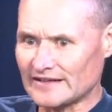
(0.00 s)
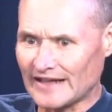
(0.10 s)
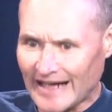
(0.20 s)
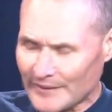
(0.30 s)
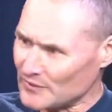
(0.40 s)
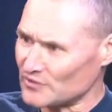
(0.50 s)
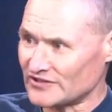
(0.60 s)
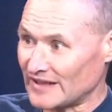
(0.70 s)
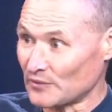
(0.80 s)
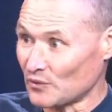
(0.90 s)
Army was
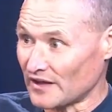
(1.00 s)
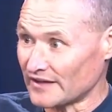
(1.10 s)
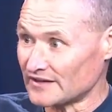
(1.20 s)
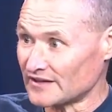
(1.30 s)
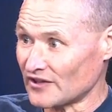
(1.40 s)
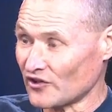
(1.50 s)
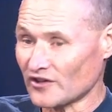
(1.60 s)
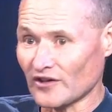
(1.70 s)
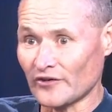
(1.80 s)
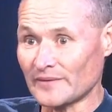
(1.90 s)
number one.
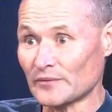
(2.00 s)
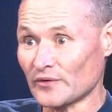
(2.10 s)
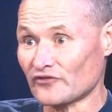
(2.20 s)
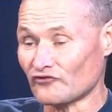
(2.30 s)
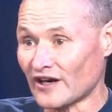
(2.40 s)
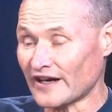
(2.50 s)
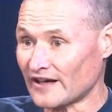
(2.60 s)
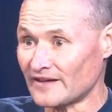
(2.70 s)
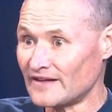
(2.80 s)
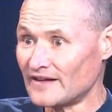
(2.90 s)
I remember with Raya,